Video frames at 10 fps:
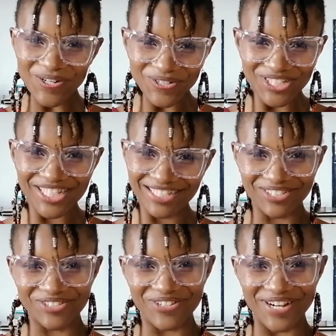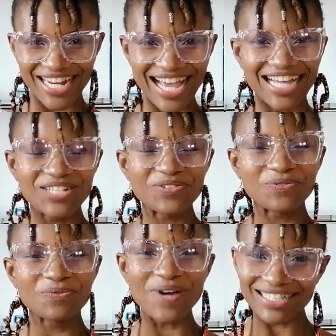children, and
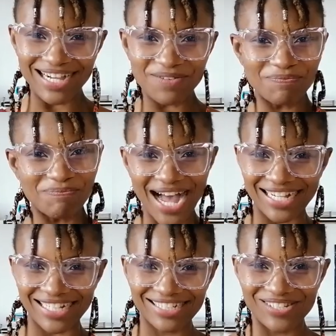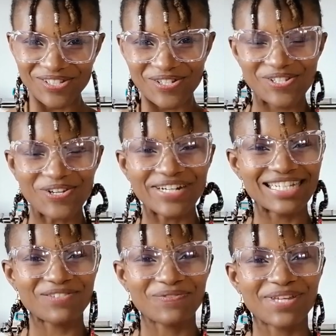welcome back to Stories
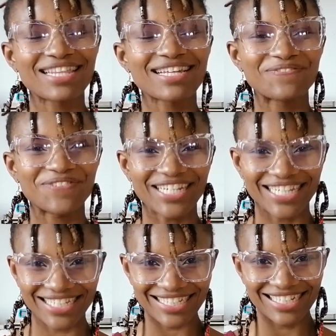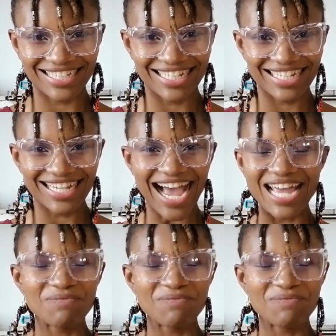with Flic. I am